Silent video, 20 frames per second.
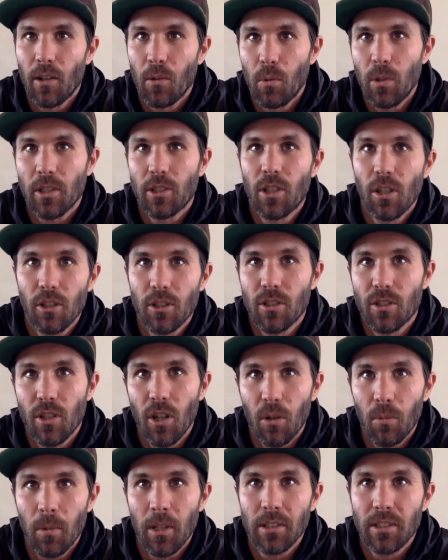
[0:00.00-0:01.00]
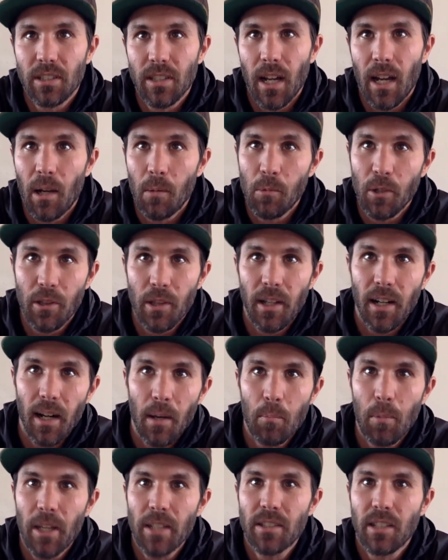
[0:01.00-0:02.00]
we took so much time with it.
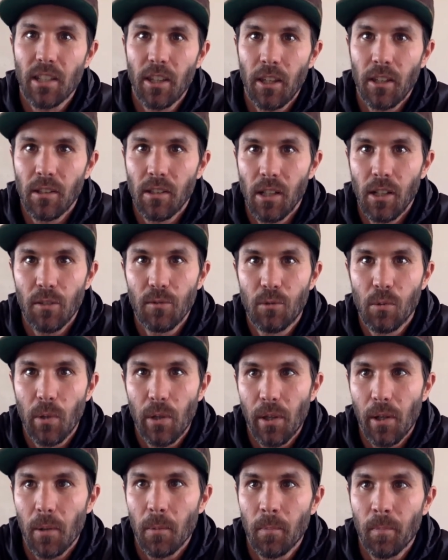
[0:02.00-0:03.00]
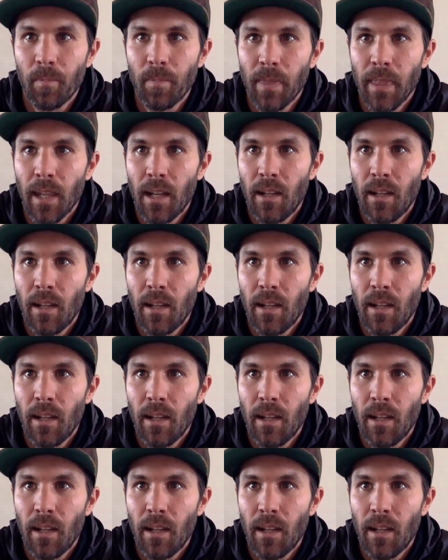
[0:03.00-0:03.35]
I basically lived with him,